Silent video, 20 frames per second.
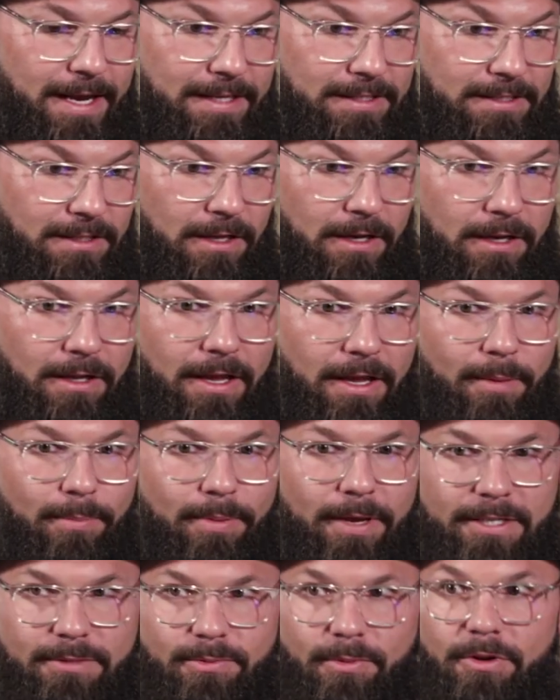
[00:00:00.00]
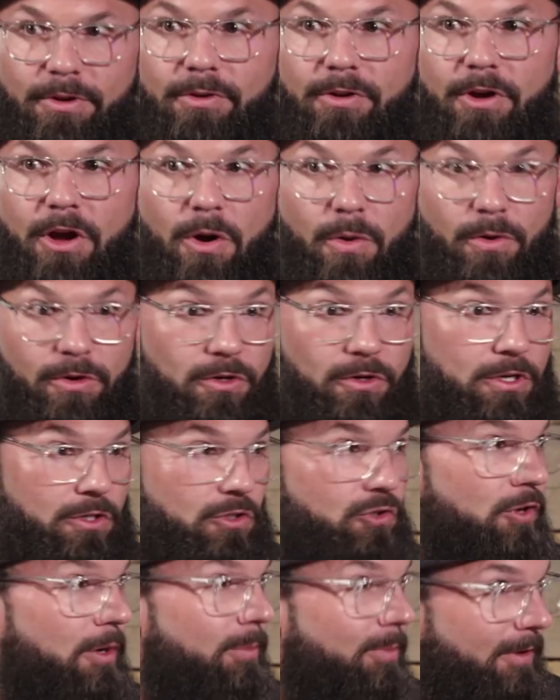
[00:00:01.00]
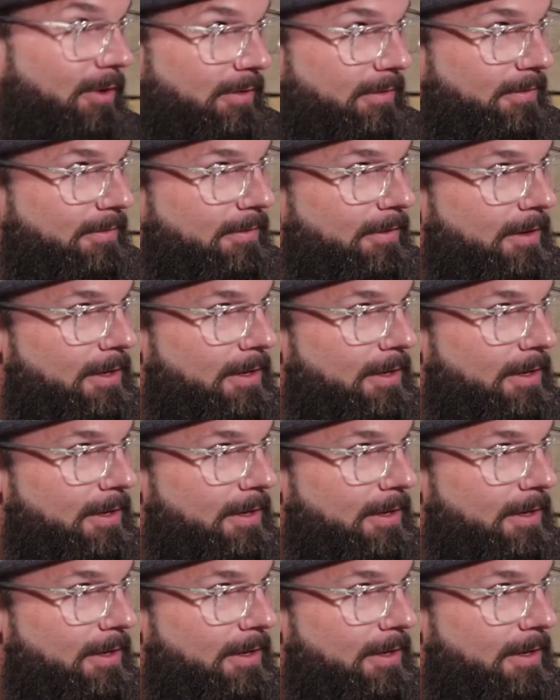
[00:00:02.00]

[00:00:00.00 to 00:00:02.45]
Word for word: it's literally a place where you go and you contribute